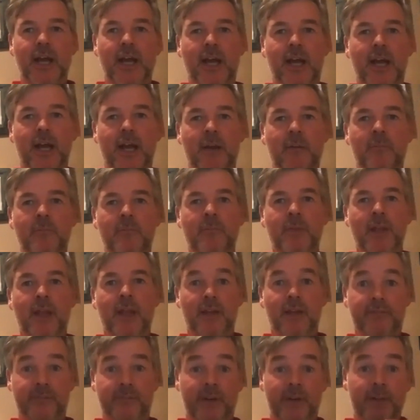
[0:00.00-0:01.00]
And
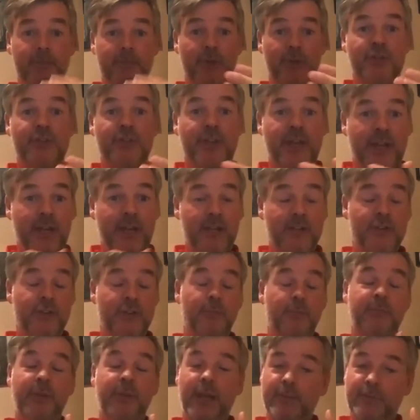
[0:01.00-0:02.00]
very much then
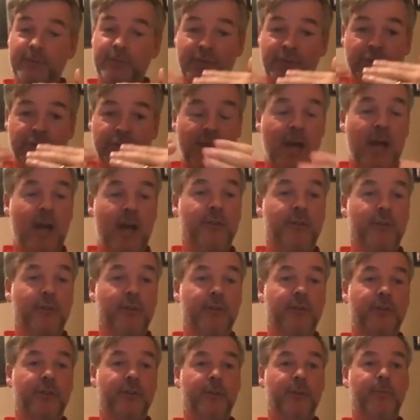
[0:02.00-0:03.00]
sometimes you just hand it
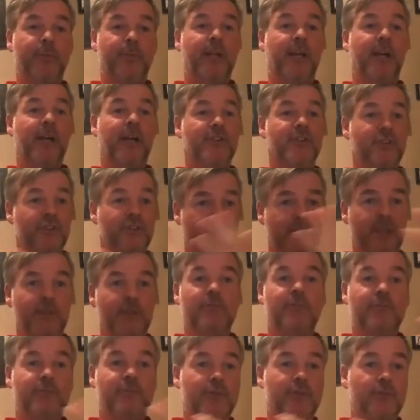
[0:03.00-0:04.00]
over to the players and
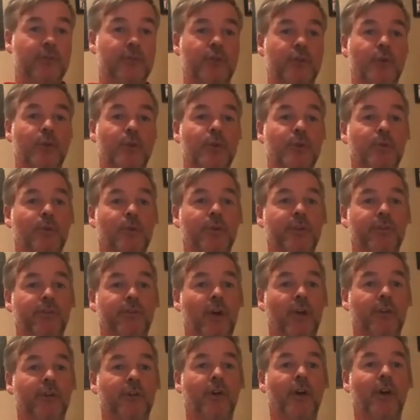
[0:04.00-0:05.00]
say, show us what you've
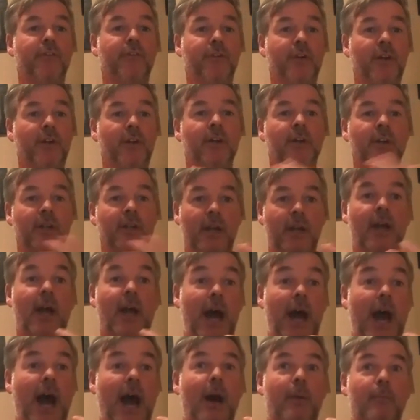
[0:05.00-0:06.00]
got to offer.
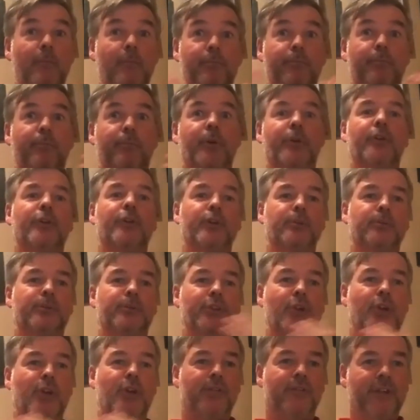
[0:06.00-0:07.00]
But you're
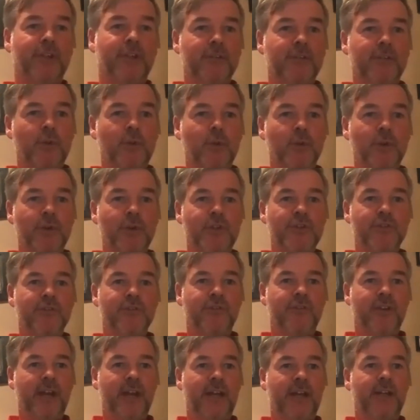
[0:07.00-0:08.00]
observing, of course,
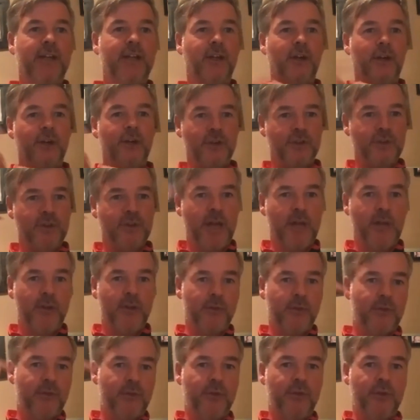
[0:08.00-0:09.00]
and finding out and trying
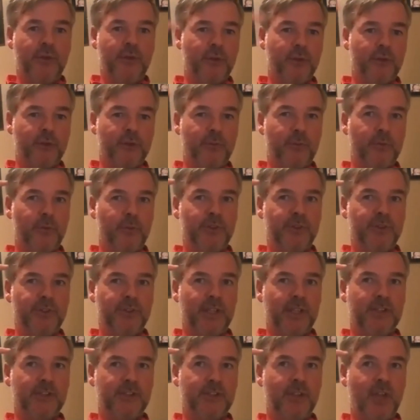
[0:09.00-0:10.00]
to go through your own
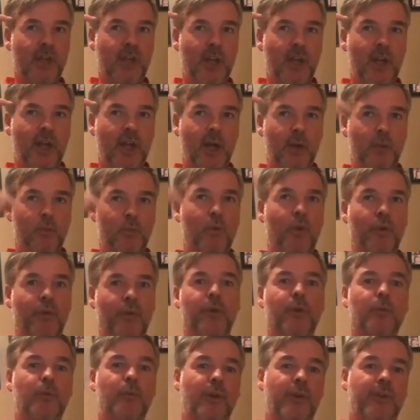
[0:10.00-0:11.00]
process. I
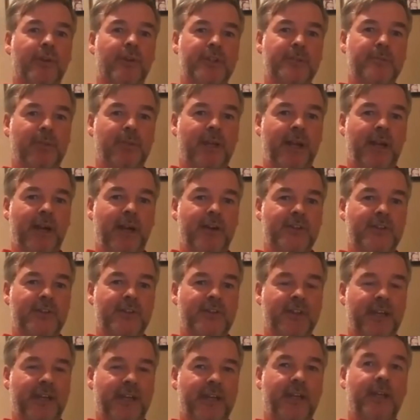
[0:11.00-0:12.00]
wonder what this player is
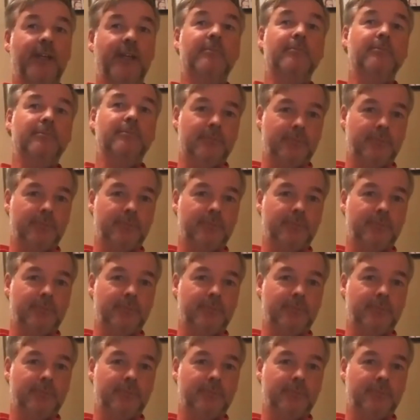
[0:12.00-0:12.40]
thinking.